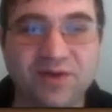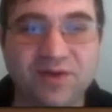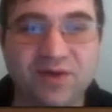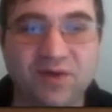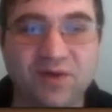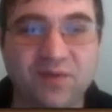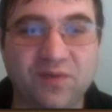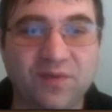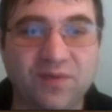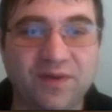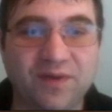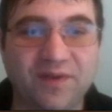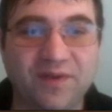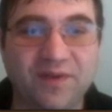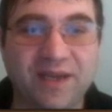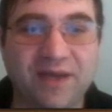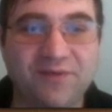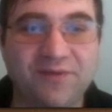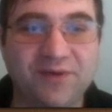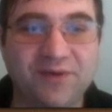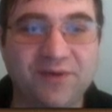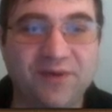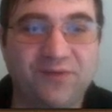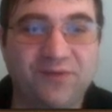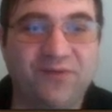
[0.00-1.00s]
you don't really
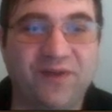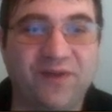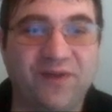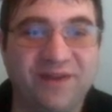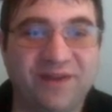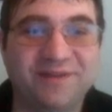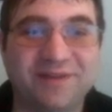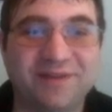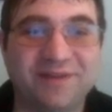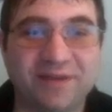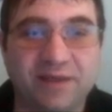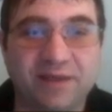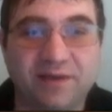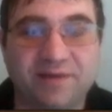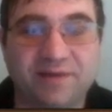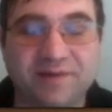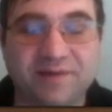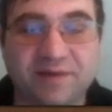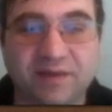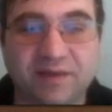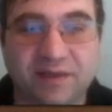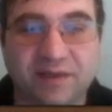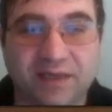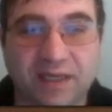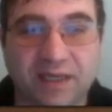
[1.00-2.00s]
have a defense
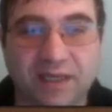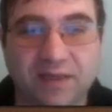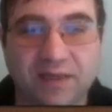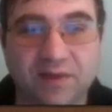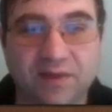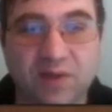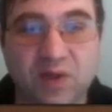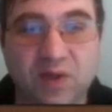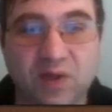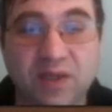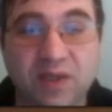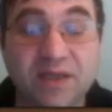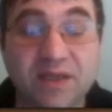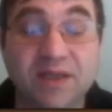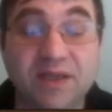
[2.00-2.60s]
against the Catalan.